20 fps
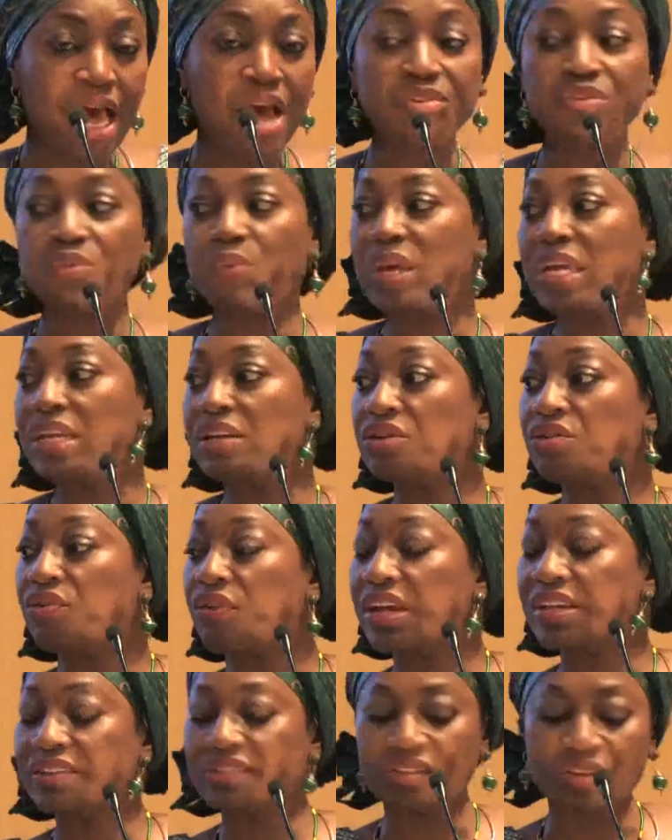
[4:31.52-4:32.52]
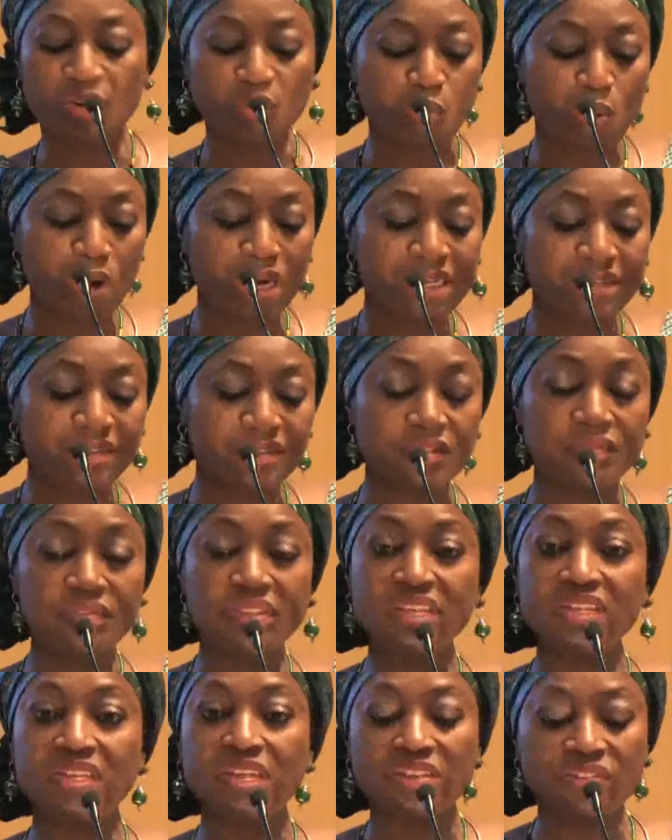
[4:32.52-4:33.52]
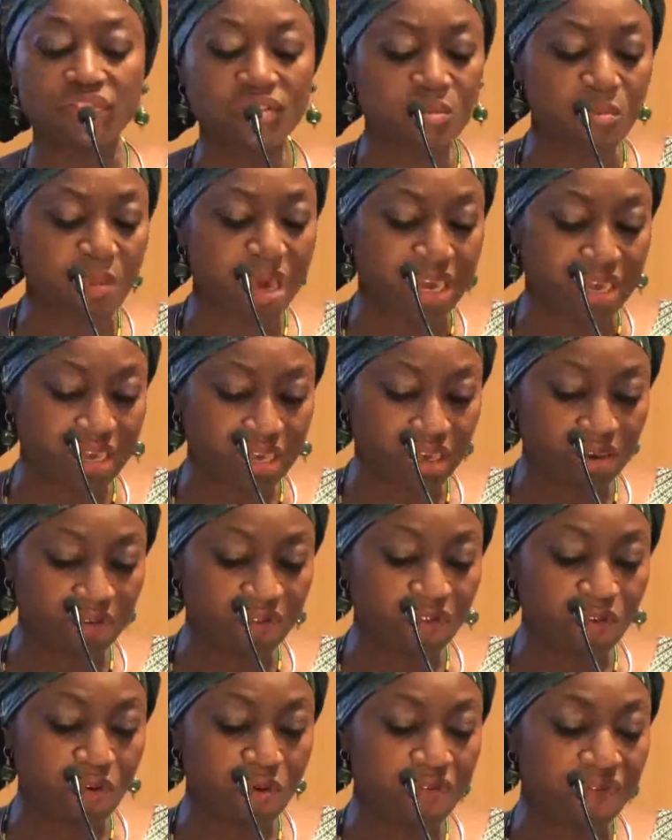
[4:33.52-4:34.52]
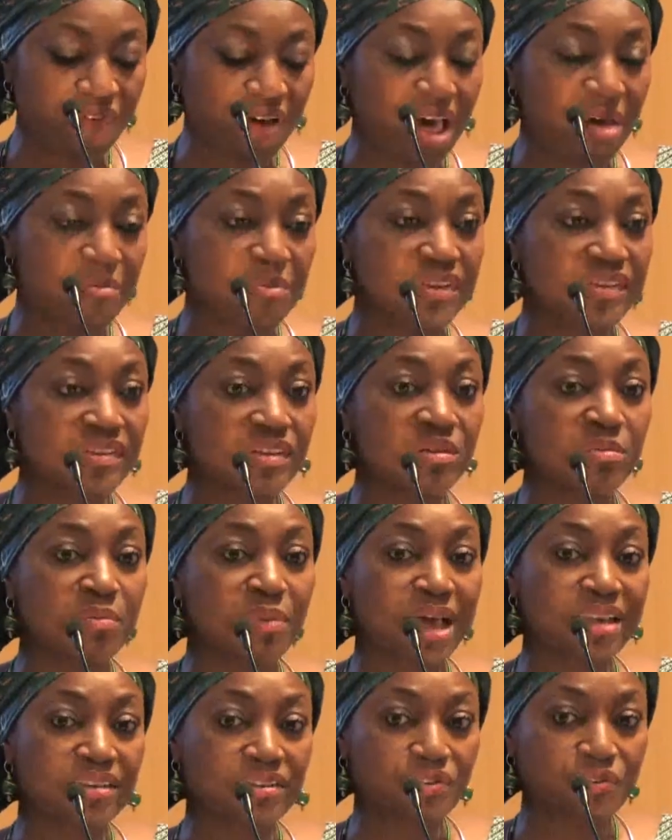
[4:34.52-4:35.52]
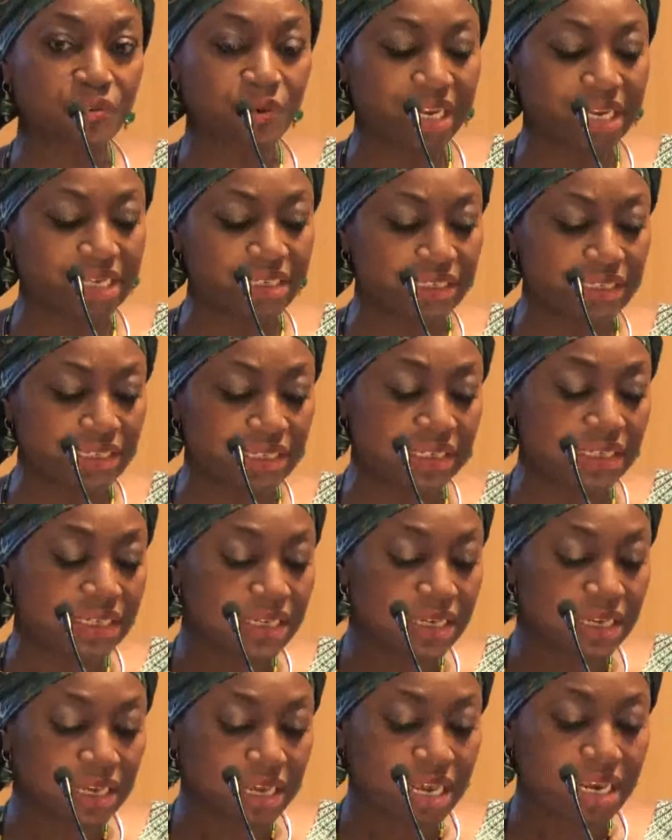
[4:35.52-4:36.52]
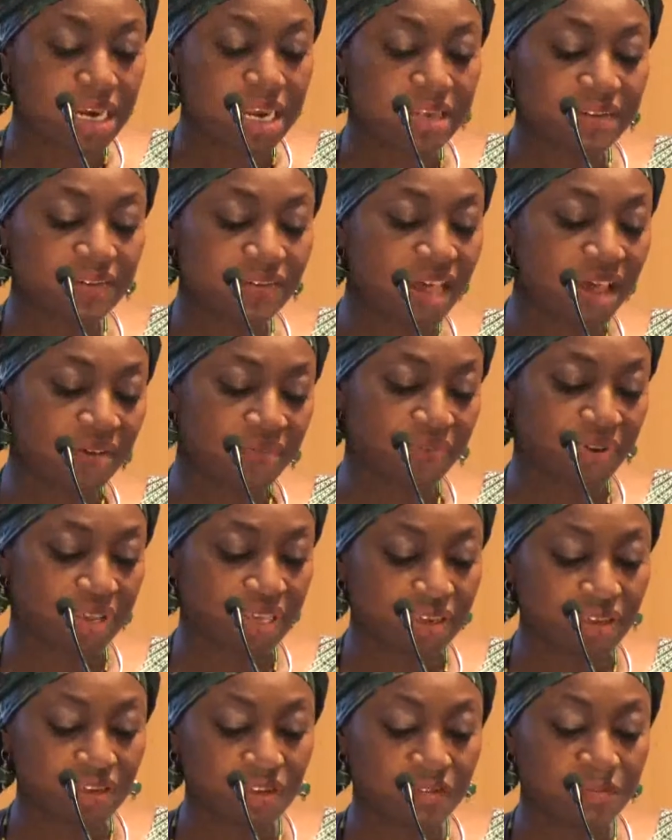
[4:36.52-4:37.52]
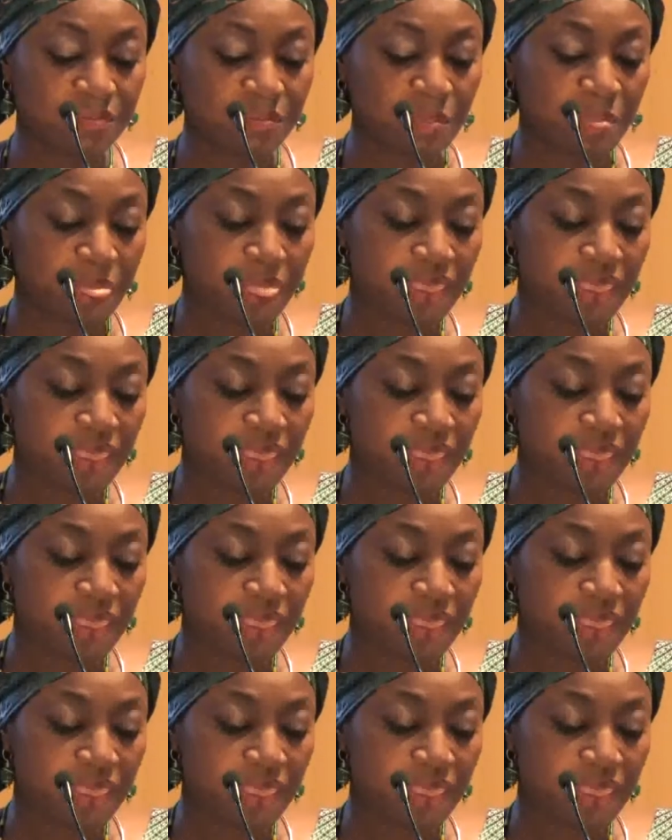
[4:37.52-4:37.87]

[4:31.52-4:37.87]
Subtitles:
How do we increase the quality of decision-making for farmers and pastoralists in East Africa